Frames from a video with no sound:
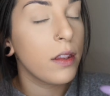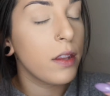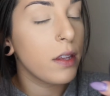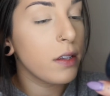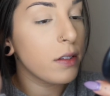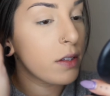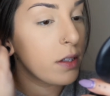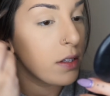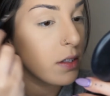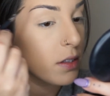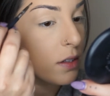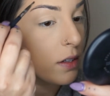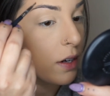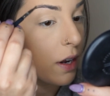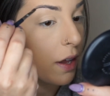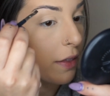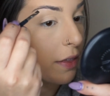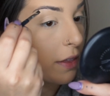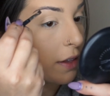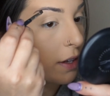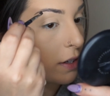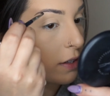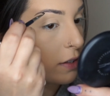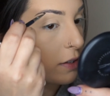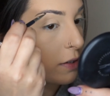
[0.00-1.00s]
This is
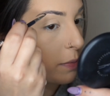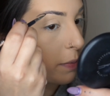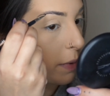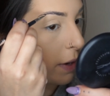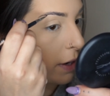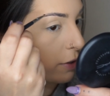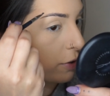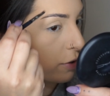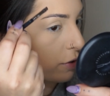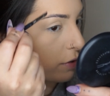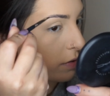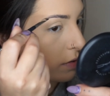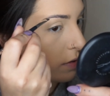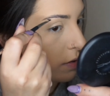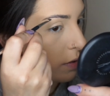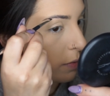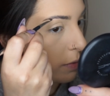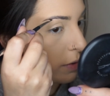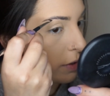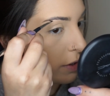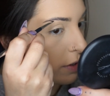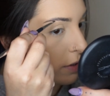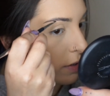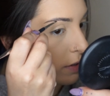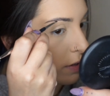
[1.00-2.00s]
nothing special, so
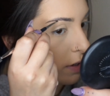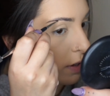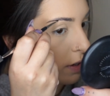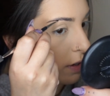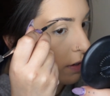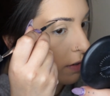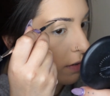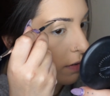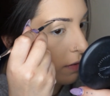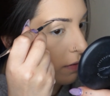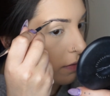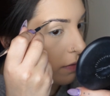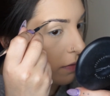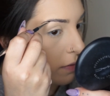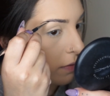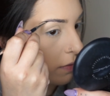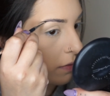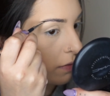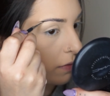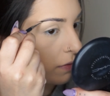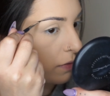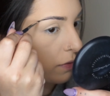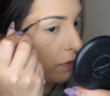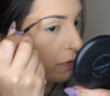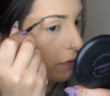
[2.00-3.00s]
we're just gonna
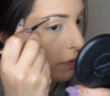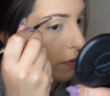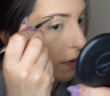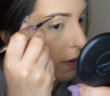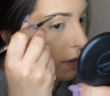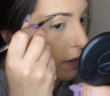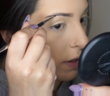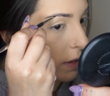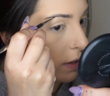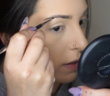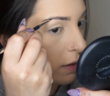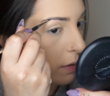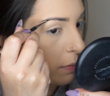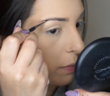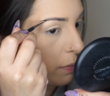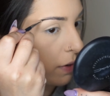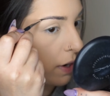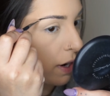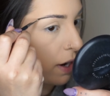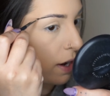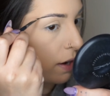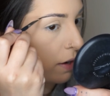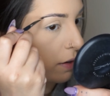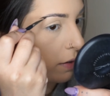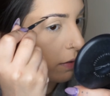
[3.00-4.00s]
fill in the
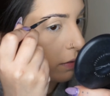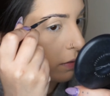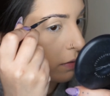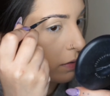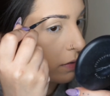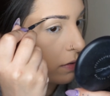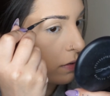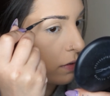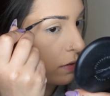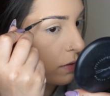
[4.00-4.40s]
brows.